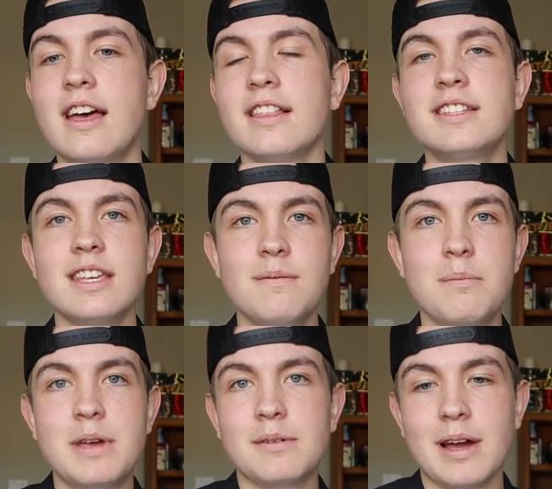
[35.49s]
Let's give a
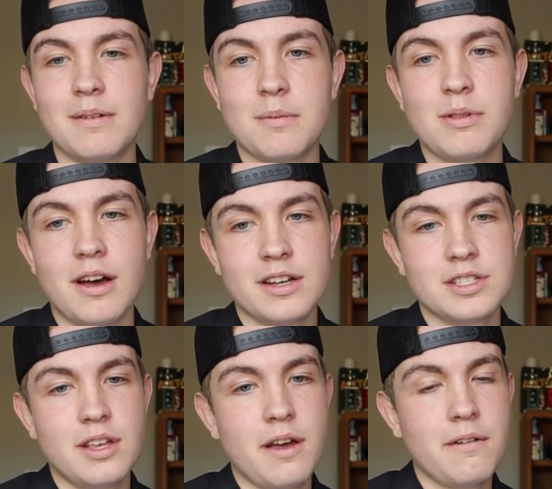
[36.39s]
big round of
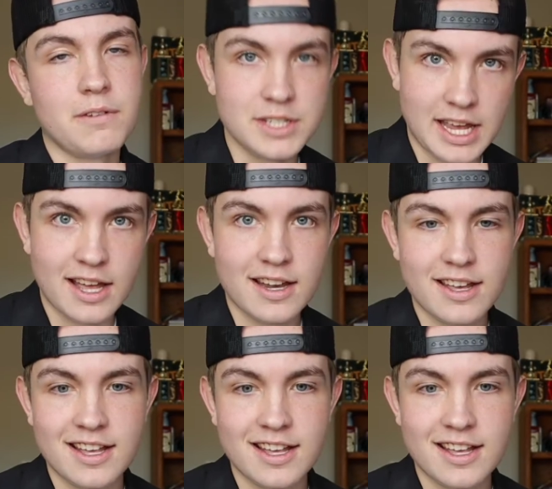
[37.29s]
applause for Dan.